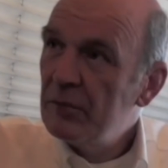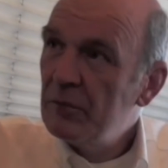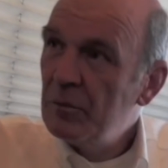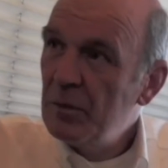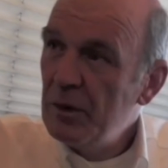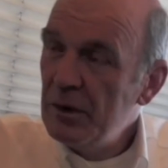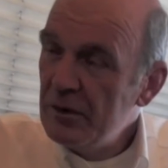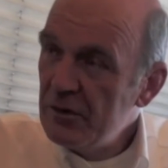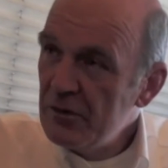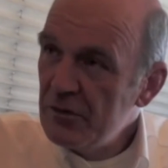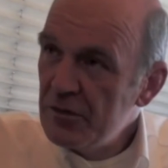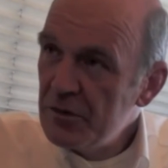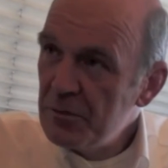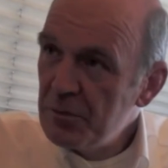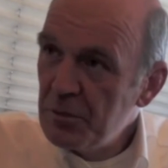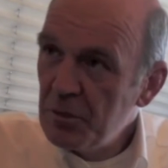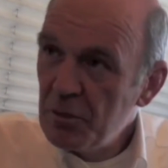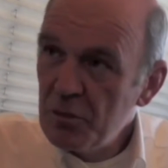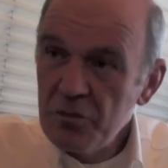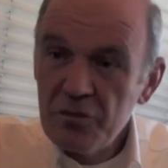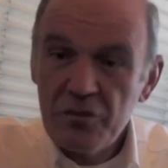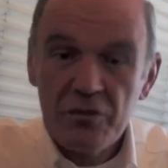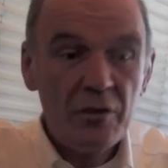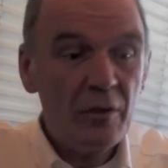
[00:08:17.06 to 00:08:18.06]
weight
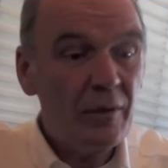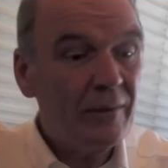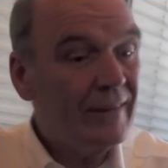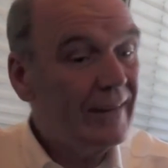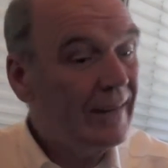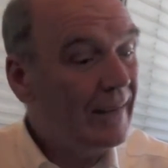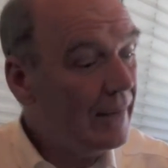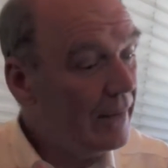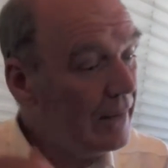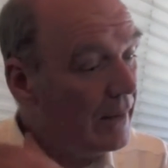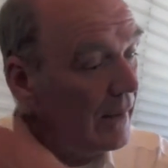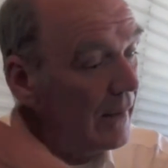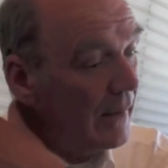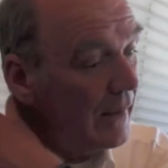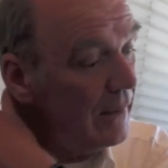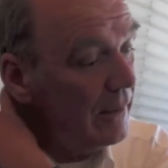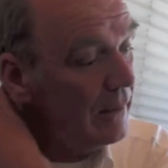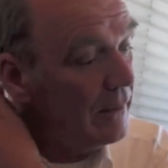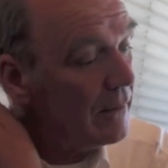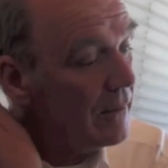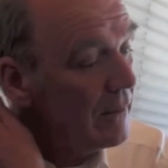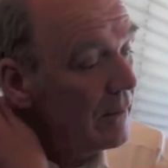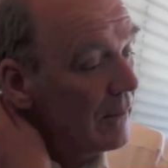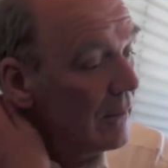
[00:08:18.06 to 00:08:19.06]
distribution. On the other
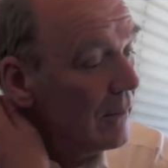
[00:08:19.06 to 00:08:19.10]
hand,